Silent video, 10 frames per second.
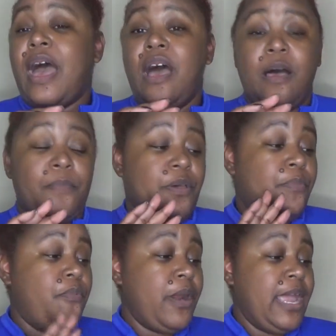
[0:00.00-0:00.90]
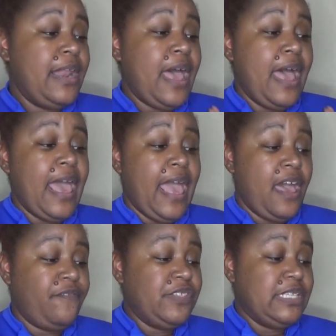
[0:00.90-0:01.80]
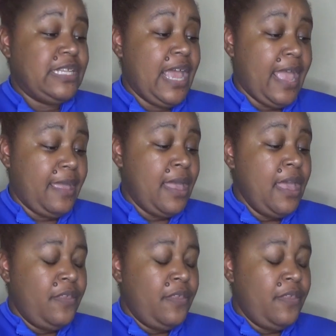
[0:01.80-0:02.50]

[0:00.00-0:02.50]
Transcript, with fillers: Um, the brand I have today,